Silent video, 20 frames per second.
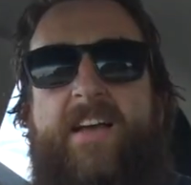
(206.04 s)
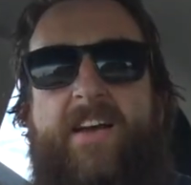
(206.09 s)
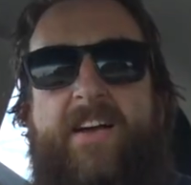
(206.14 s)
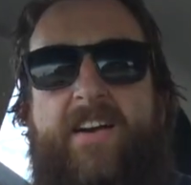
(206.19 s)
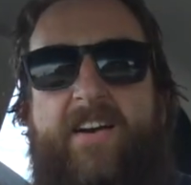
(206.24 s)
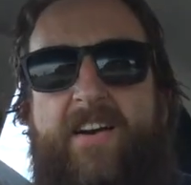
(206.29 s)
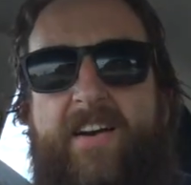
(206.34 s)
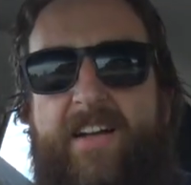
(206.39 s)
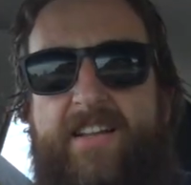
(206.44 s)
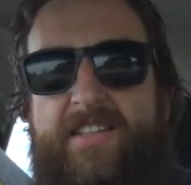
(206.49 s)

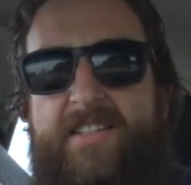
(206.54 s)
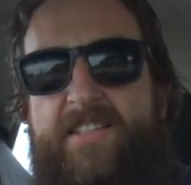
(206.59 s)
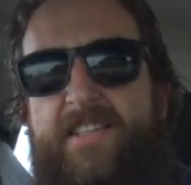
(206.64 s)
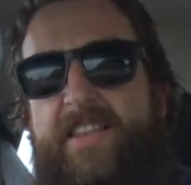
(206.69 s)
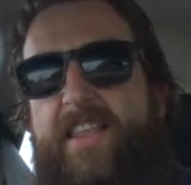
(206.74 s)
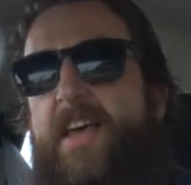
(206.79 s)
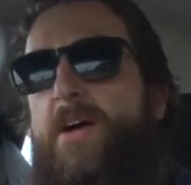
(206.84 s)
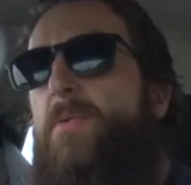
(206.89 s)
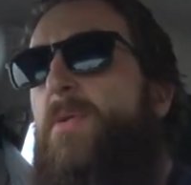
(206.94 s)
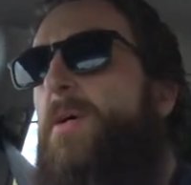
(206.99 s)
Alright, so
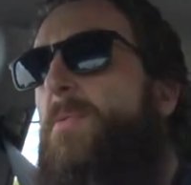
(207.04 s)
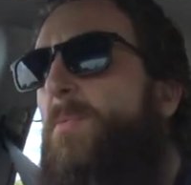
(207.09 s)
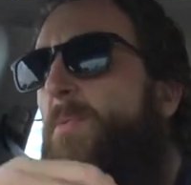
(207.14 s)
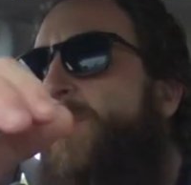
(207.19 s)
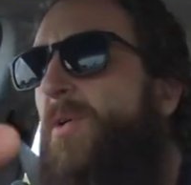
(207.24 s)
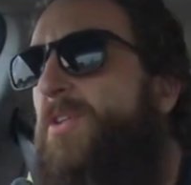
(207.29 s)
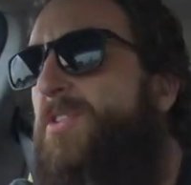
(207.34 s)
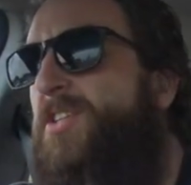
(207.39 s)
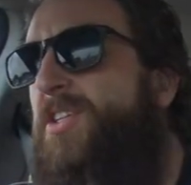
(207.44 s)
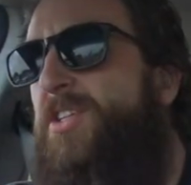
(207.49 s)
that one
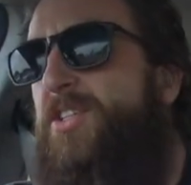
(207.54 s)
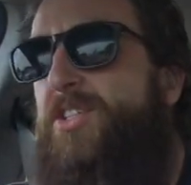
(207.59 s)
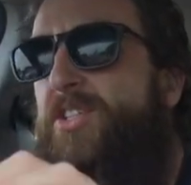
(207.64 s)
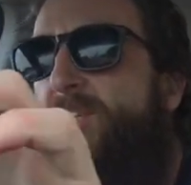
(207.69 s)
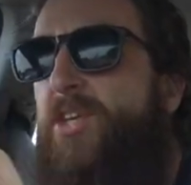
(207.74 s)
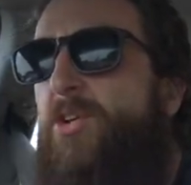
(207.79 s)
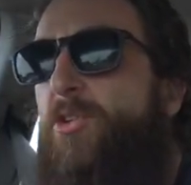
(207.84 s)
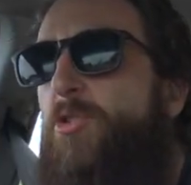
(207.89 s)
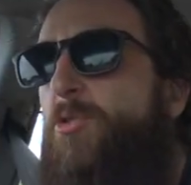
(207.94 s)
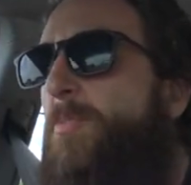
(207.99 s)
wasn't
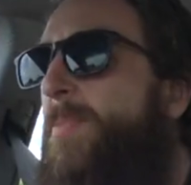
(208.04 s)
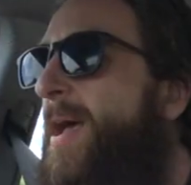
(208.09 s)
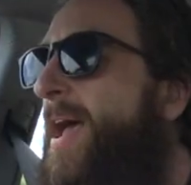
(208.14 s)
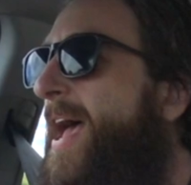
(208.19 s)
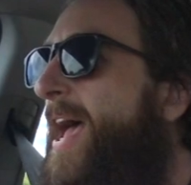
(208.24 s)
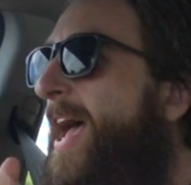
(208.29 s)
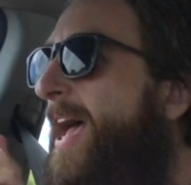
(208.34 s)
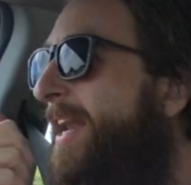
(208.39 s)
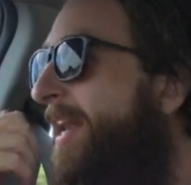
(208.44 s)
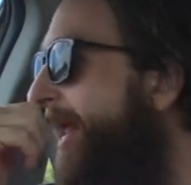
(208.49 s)
too
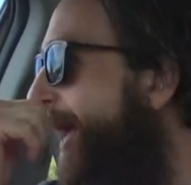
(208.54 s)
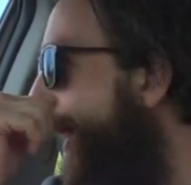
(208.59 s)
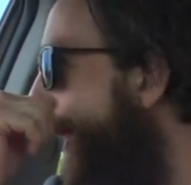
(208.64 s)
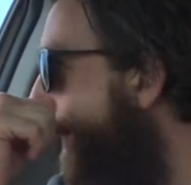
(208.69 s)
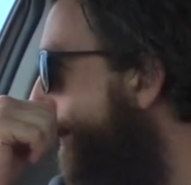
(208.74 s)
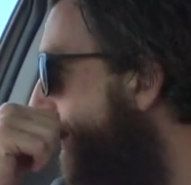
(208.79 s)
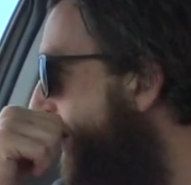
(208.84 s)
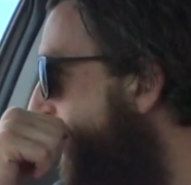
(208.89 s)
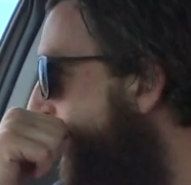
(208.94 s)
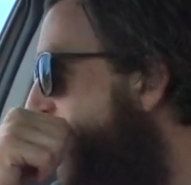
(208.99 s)
bad.
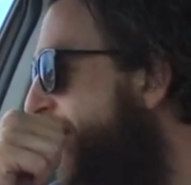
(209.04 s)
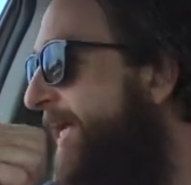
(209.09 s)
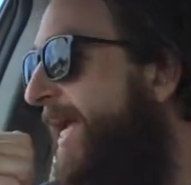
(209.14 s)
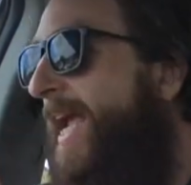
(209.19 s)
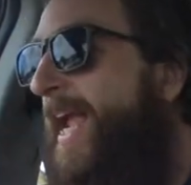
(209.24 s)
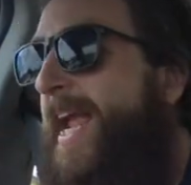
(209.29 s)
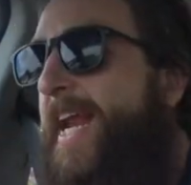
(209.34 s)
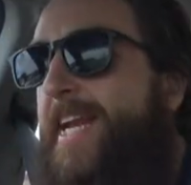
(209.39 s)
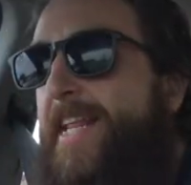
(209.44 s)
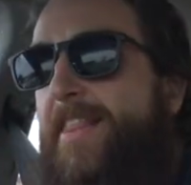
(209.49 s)
I didn't
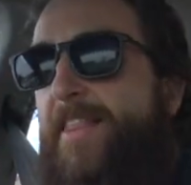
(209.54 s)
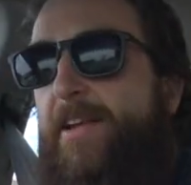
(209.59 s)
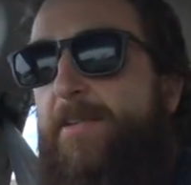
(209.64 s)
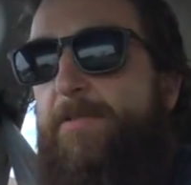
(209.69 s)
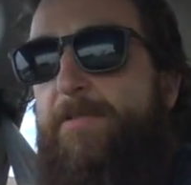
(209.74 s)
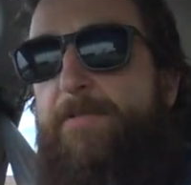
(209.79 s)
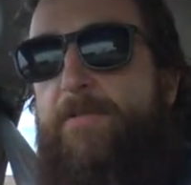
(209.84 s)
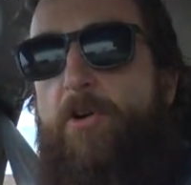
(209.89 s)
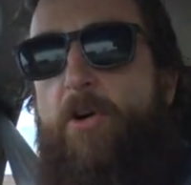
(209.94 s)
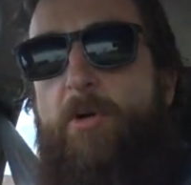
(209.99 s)
get
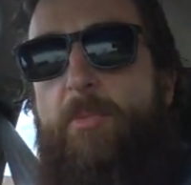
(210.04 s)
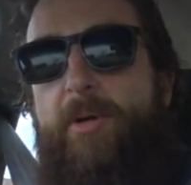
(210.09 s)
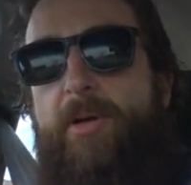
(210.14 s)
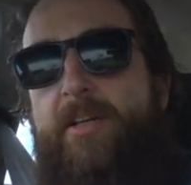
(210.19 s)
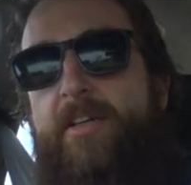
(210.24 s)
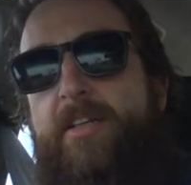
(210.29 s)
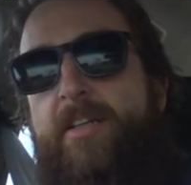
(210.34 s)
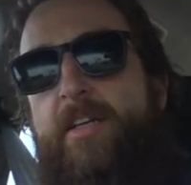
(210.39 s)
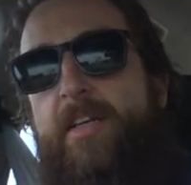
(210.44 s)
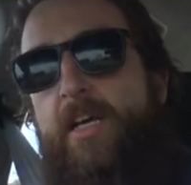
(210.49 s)
anything from
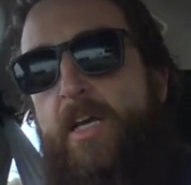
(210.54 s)
it.